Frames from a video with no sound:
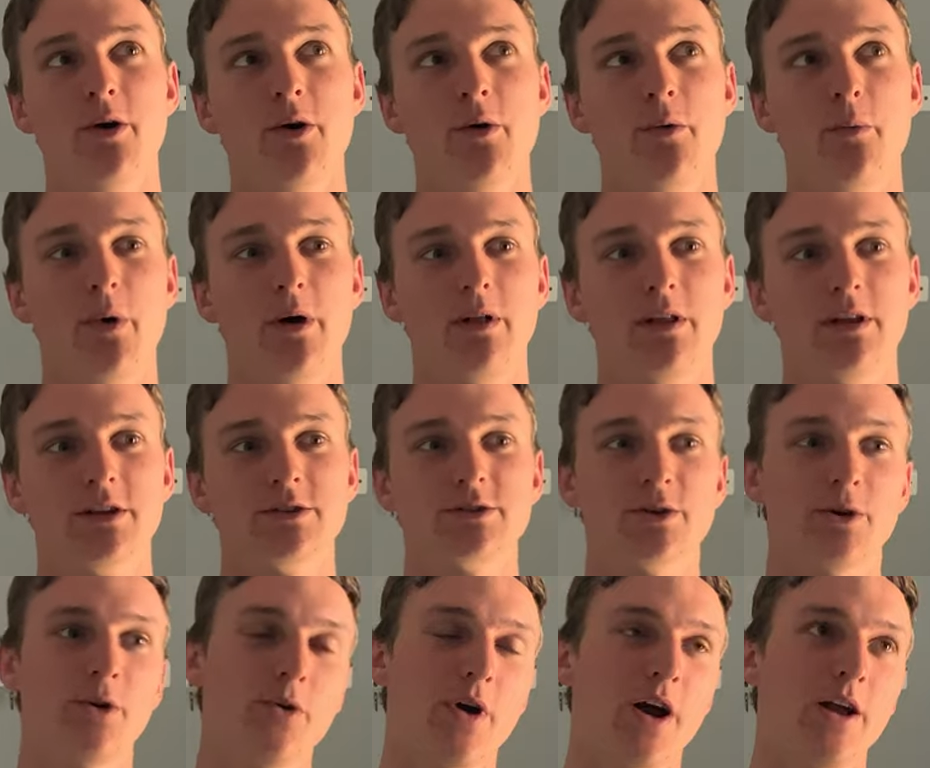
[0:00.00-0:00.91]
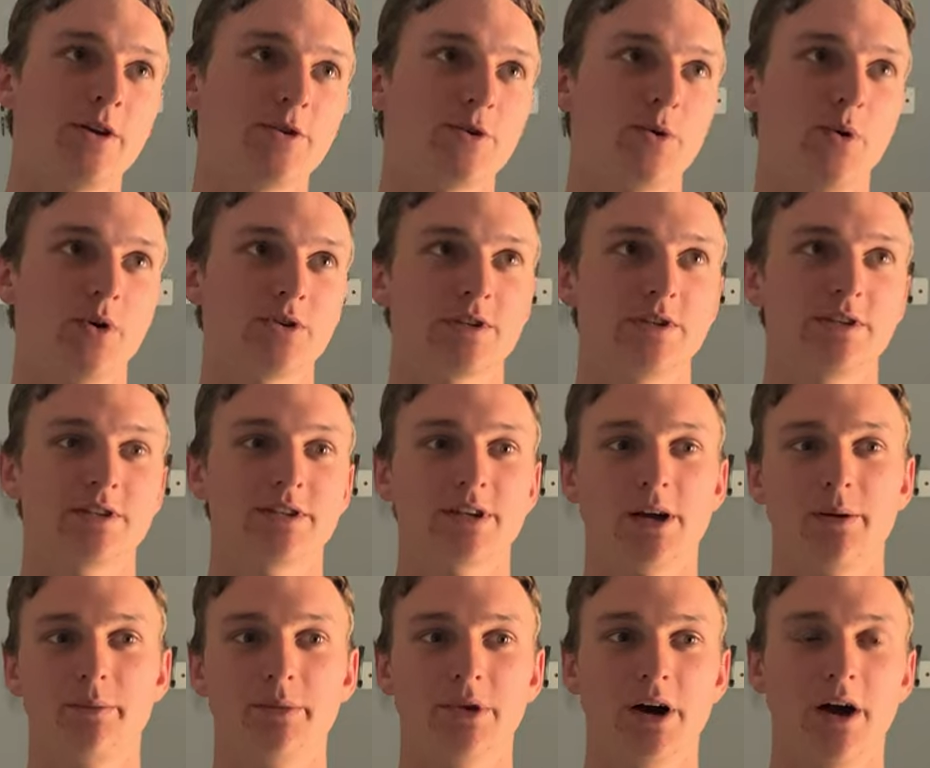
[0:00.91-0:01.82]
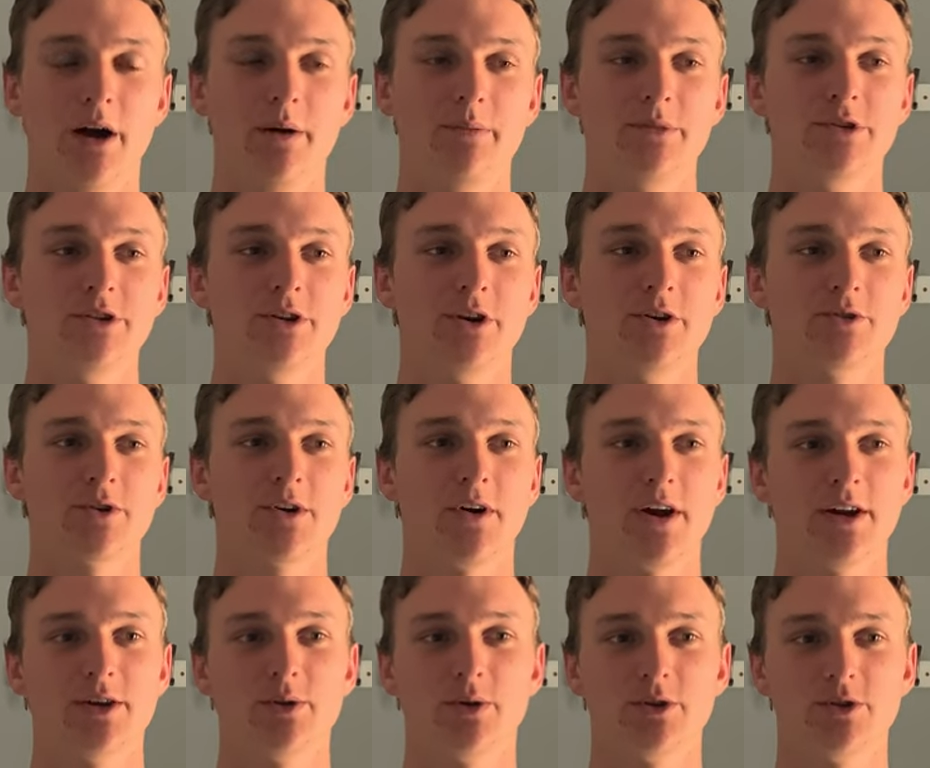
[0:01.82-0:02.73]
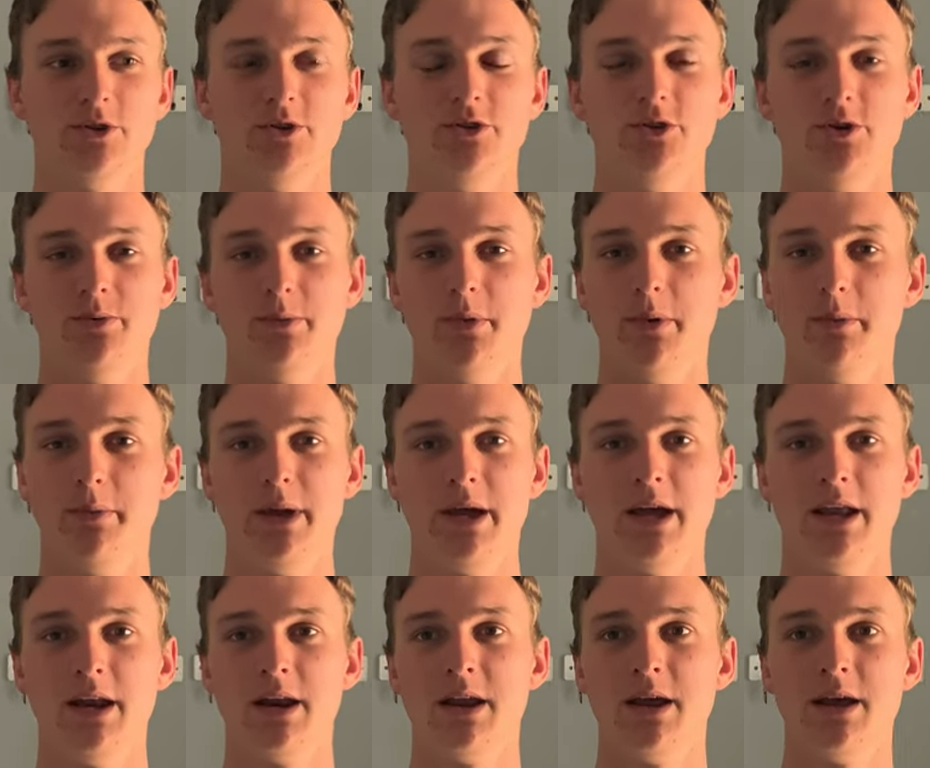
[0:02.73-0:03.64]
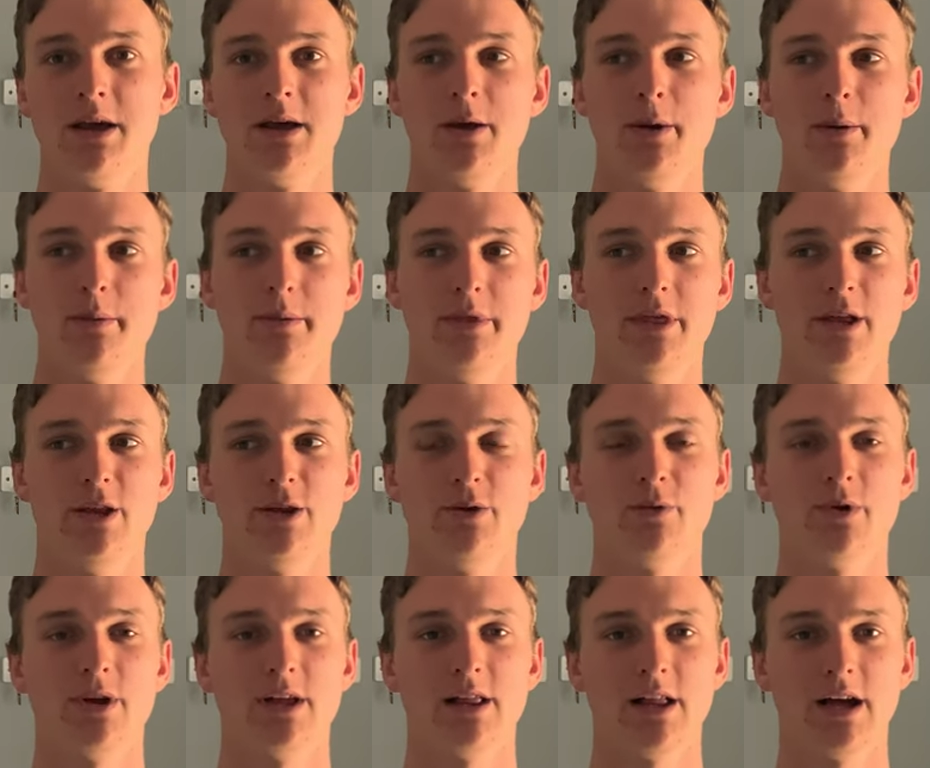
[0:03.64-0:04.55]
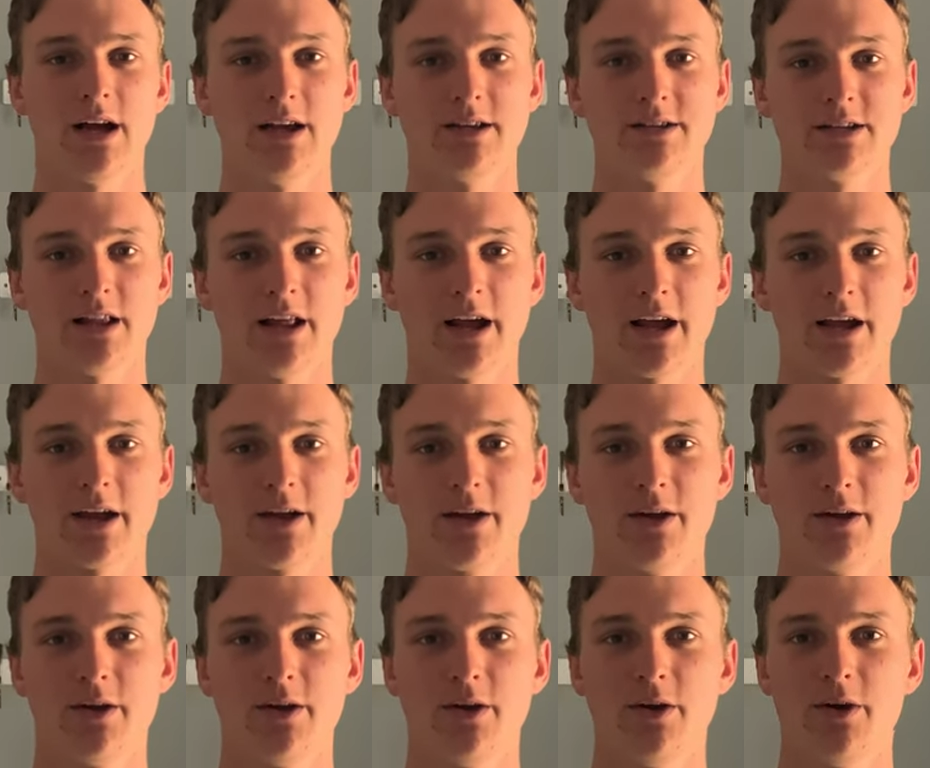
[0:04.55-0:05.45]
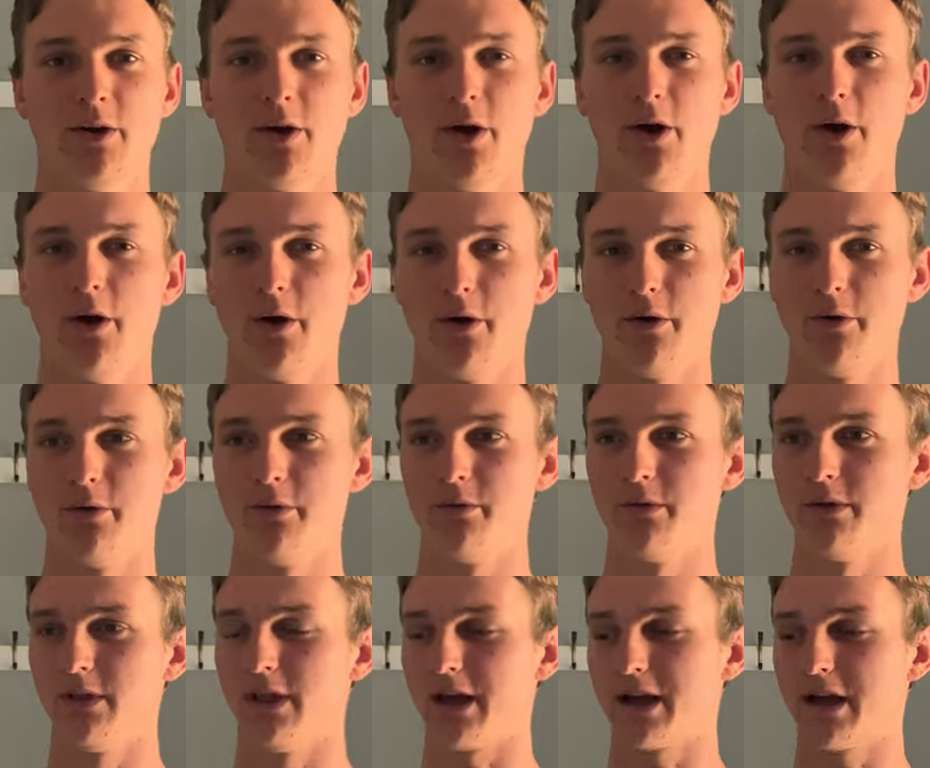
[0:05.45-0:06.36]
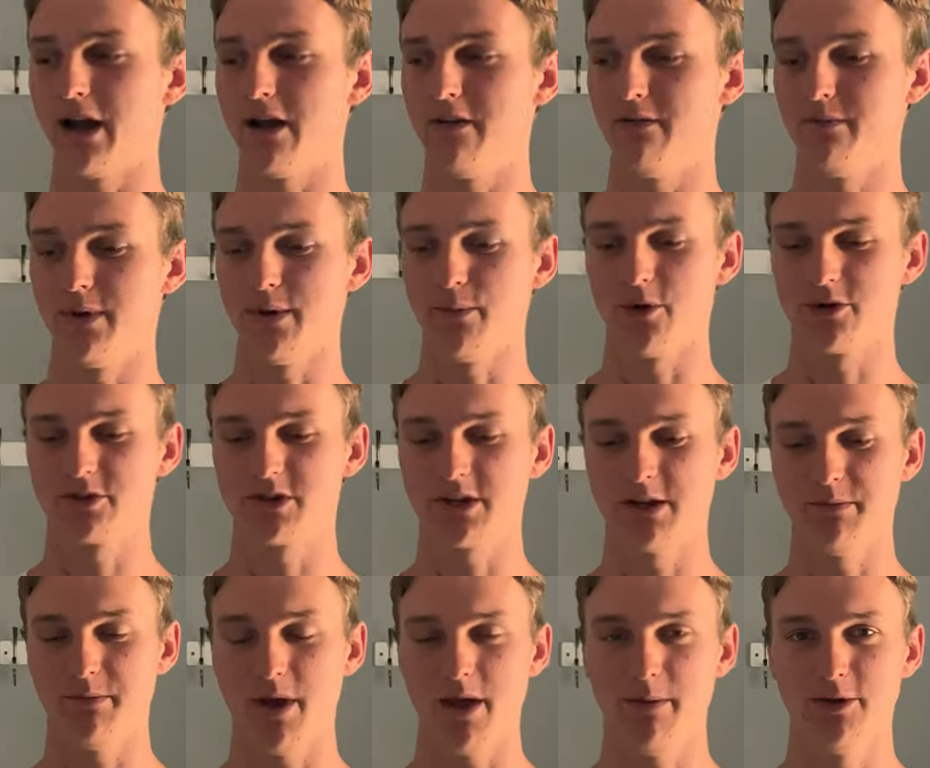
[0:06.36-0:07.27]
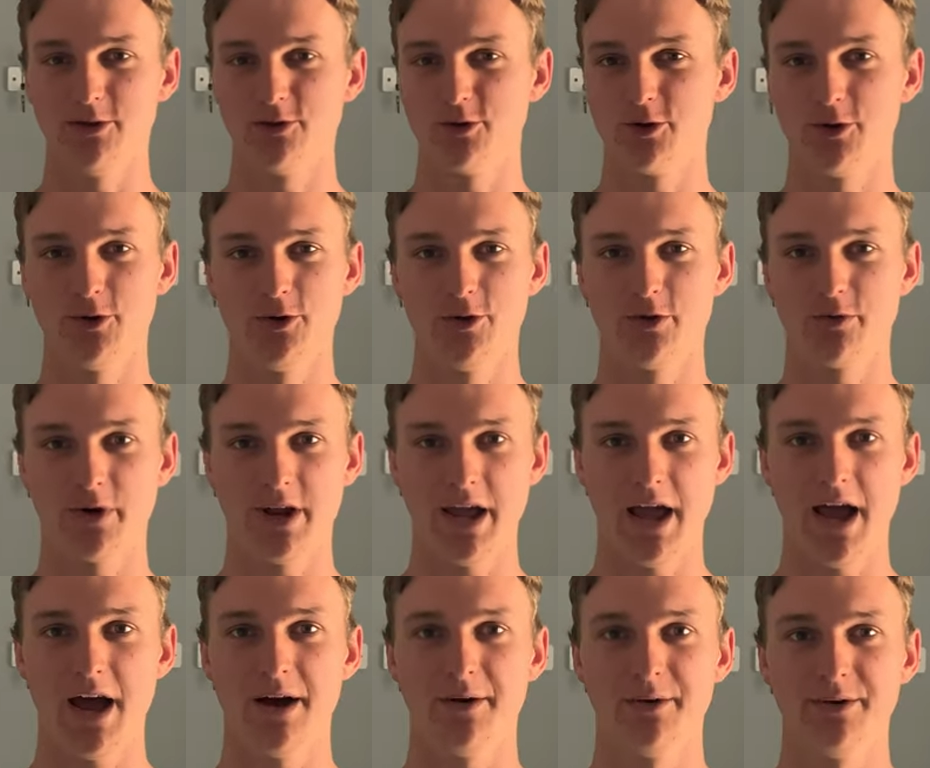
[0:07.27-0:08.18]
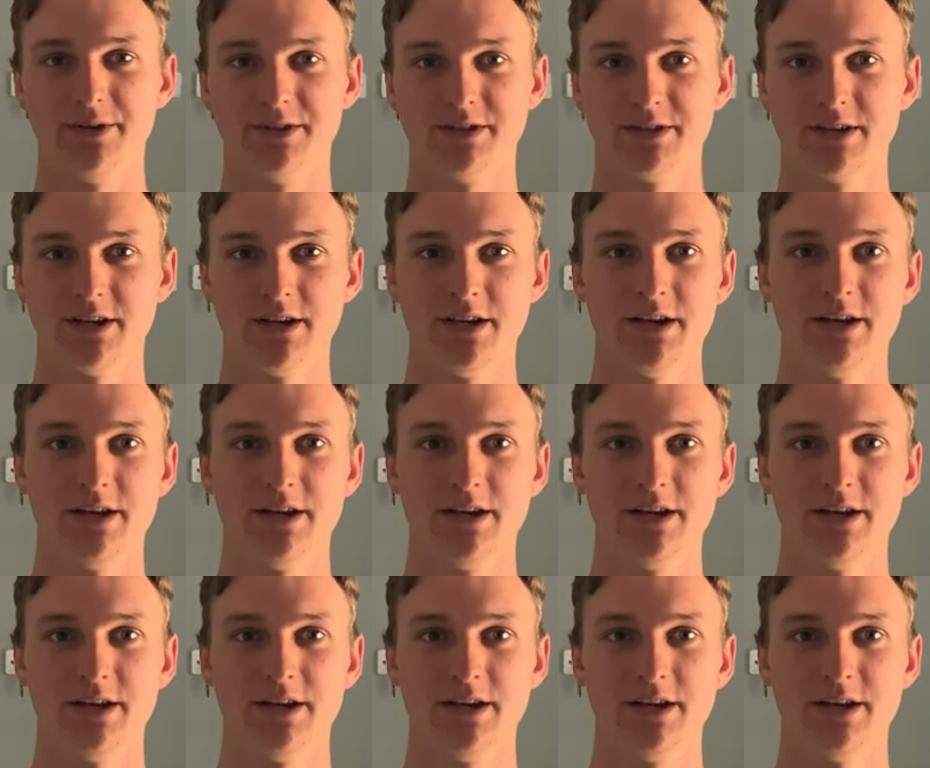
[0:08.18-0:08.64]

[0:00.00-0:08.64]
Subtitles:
well, it's all right to watch it sometimes, you know, it's all right to watch YouTube a bit, but then you realize like, oh, like I've been watching it maybe 2-3 hours